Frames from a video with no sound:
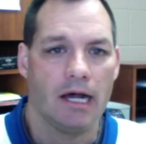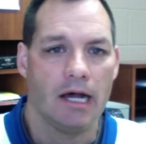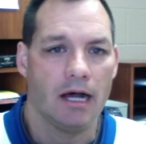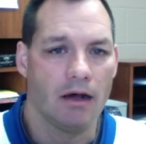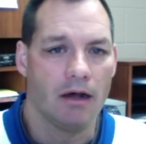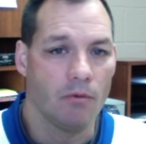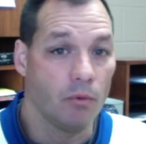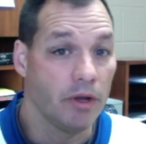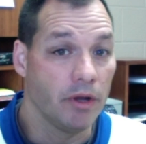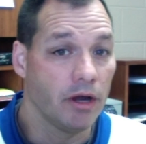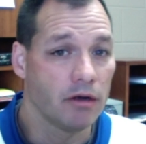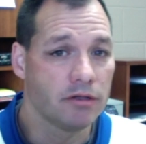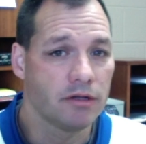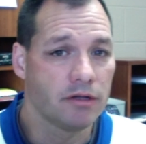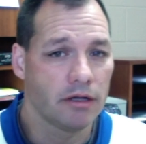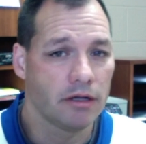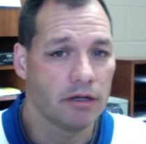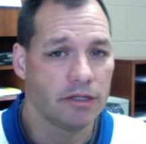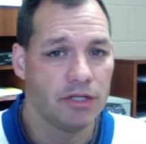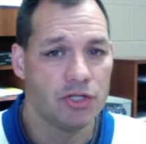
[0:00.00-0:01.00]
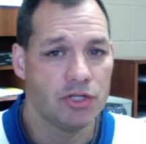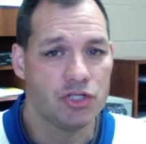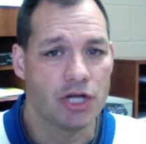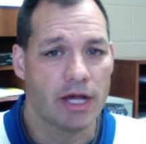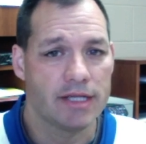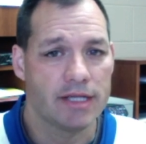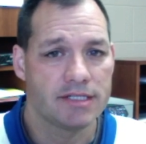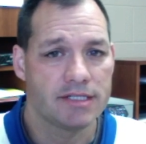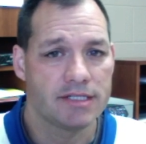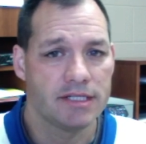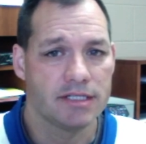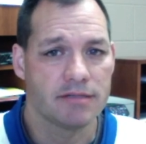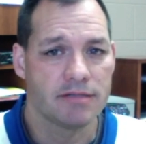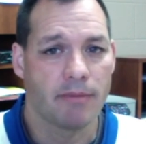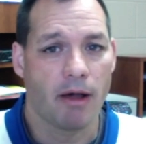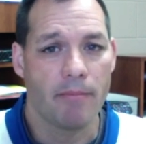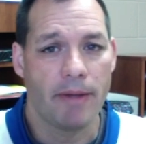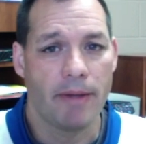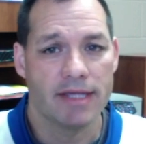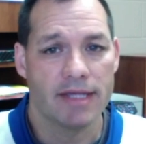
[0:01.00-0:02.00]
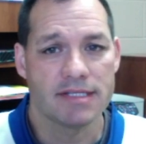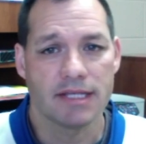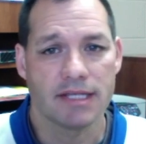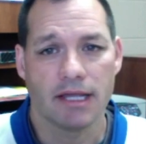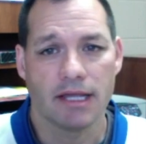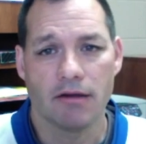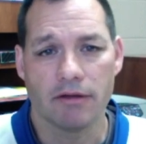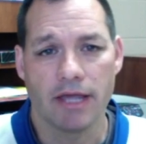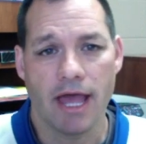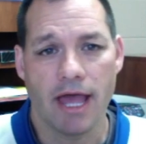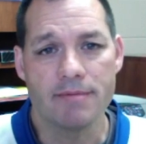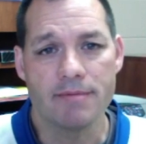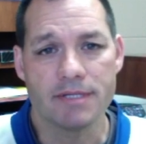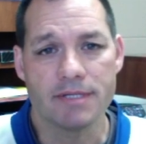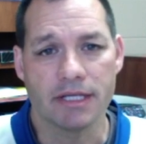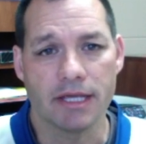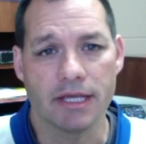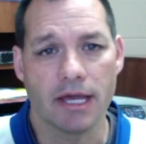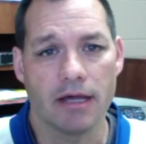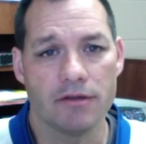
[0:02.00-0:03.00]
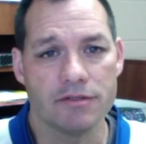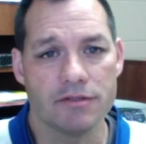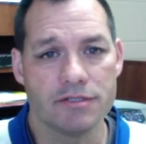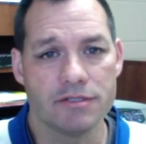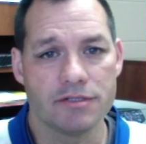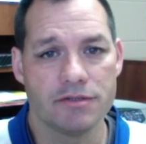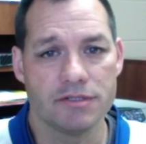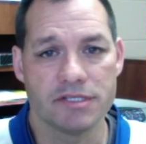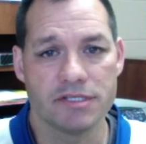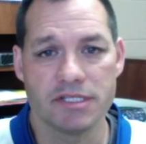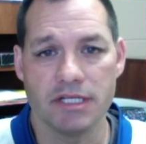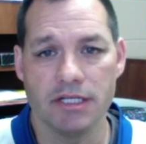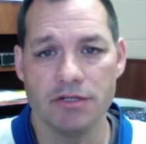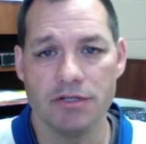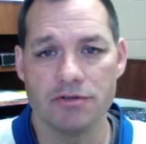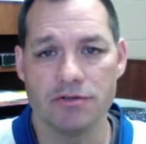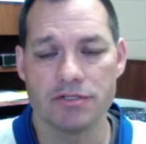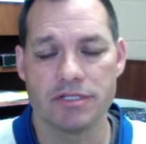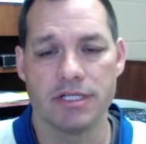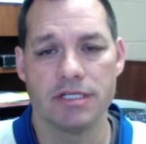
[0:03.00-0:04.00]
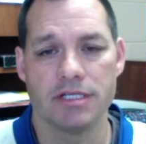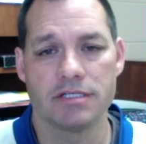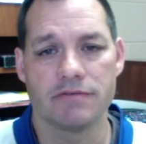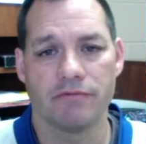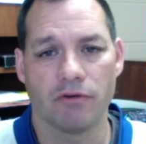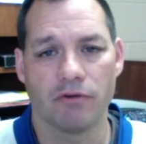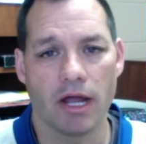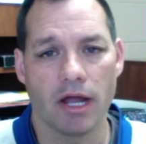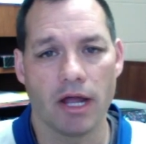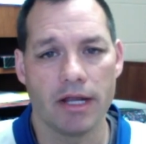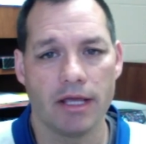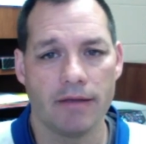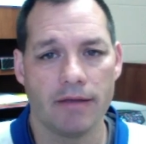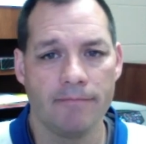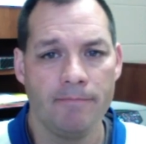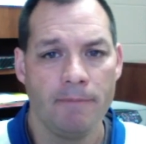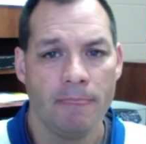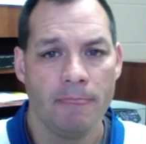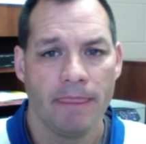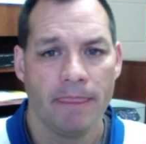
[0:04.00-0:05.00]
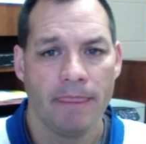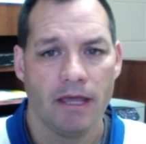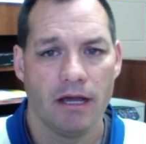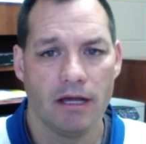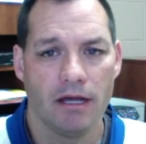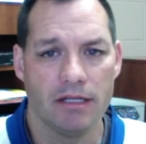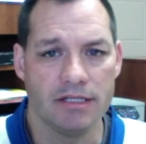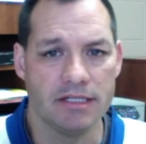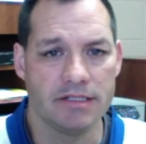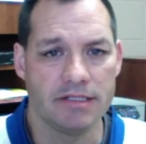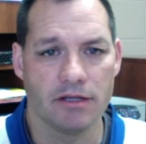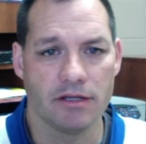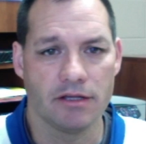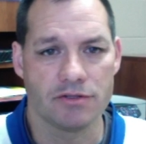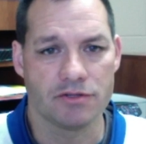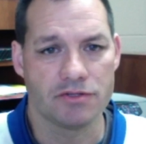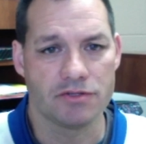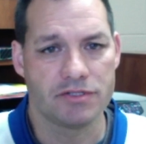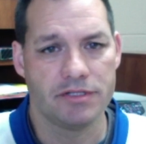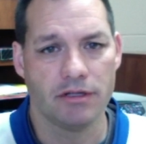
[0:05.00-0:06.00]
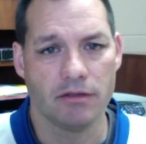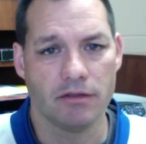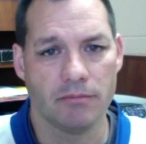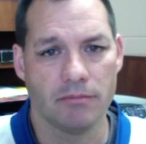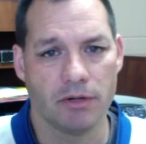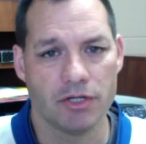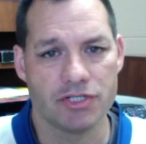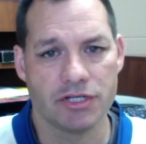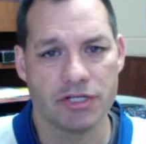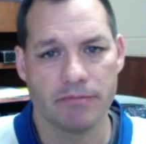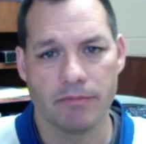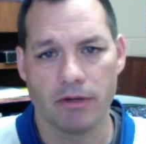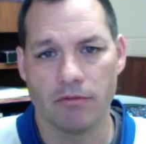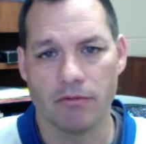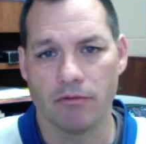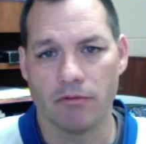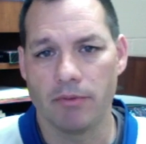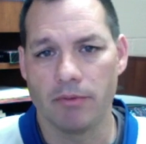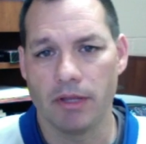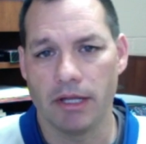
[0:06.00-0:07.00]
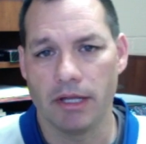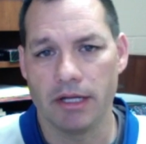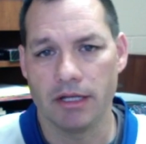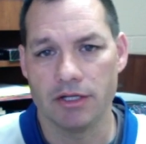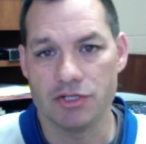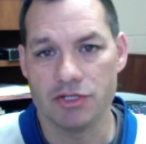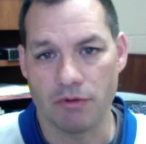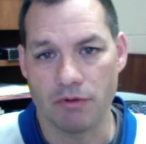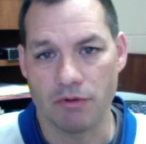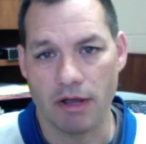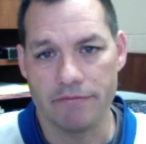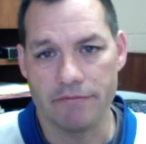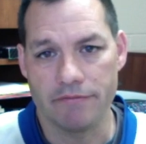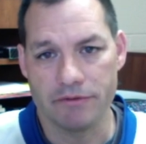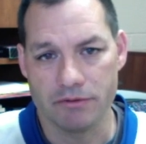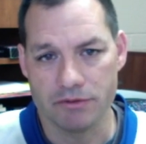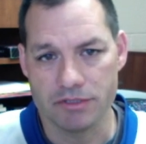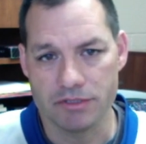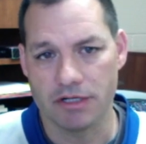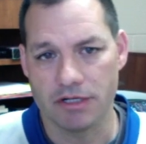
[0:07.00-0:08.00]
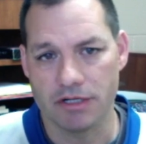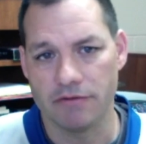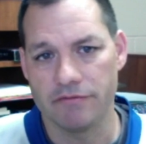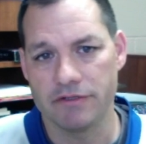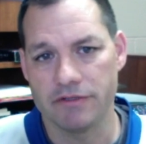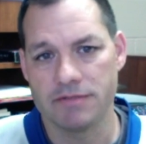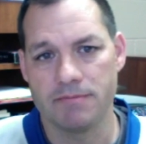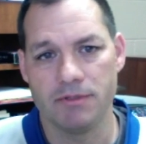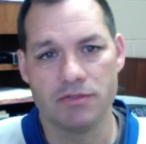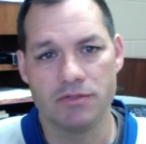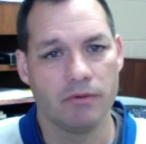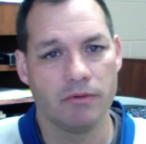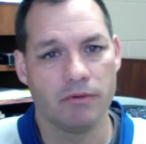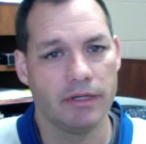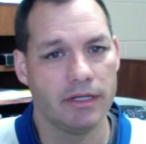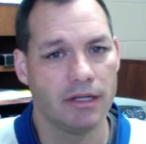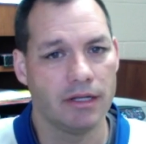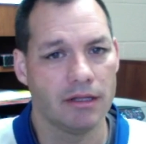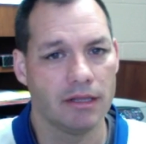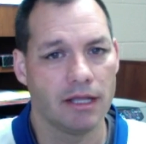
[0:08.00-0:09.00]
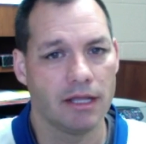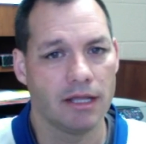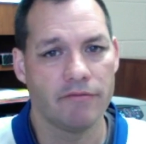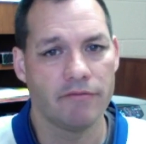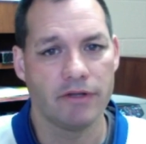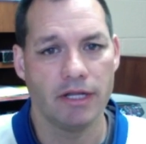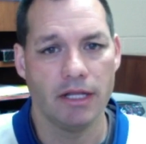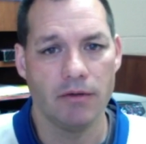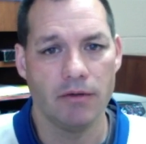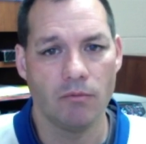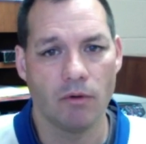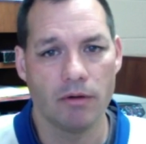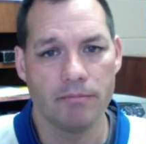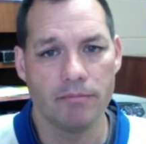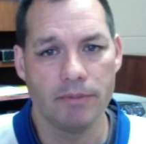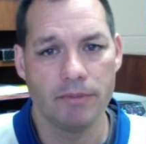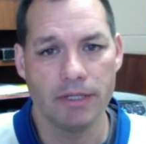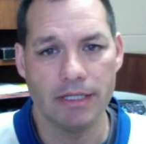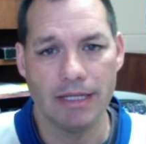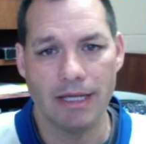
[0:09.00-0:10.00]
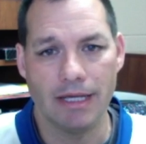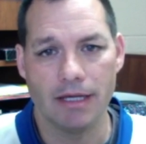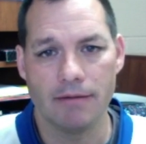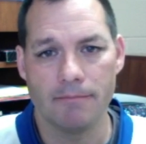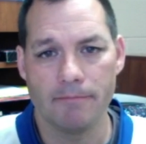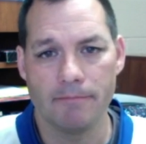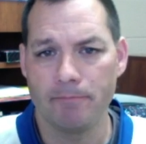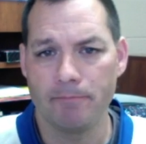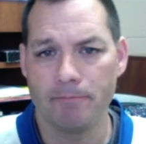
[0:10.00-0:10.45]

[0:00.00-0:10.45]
We are talking to Justin's about passing out caps and gowns to seniors this Friday. Details are still emerging, but we're planning a drive-through service between 11 and 1 p.m.